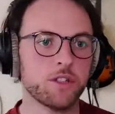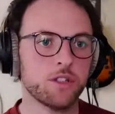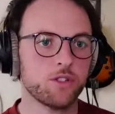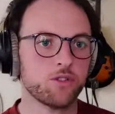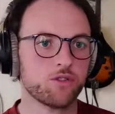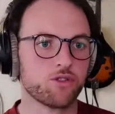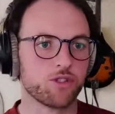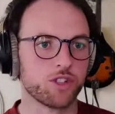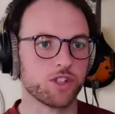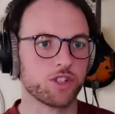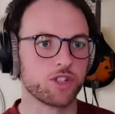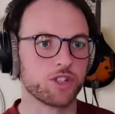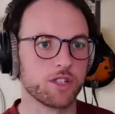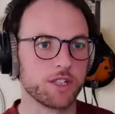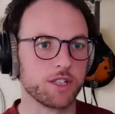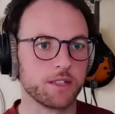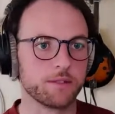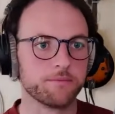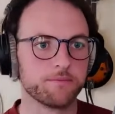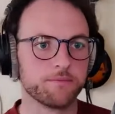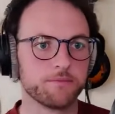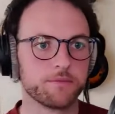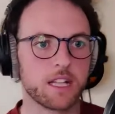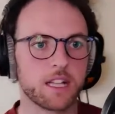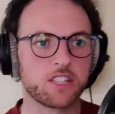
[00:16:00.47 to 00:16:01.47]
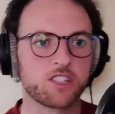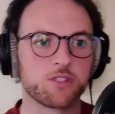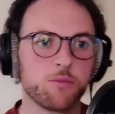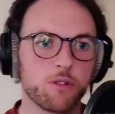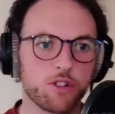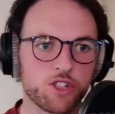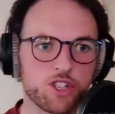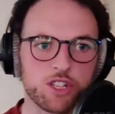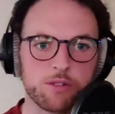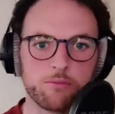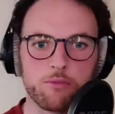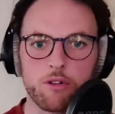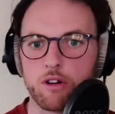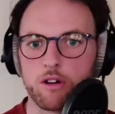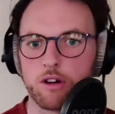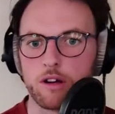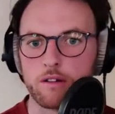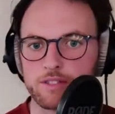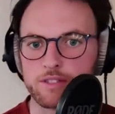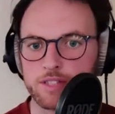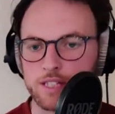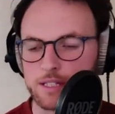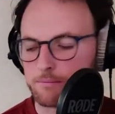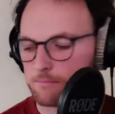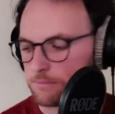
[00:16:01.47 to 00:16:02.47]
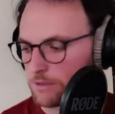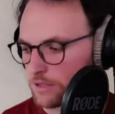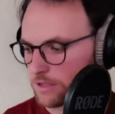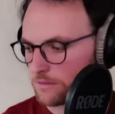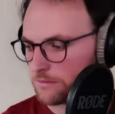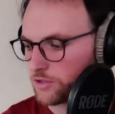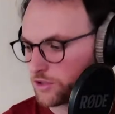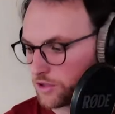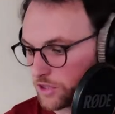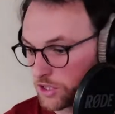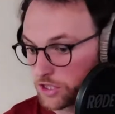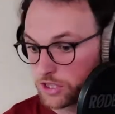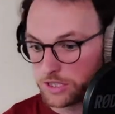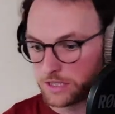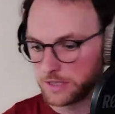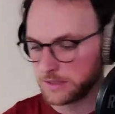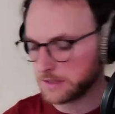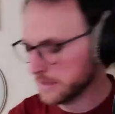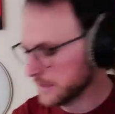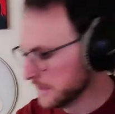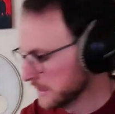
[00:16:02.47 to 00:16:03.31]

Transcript: traditionally. Not so much anymore, obviously, but traditionally.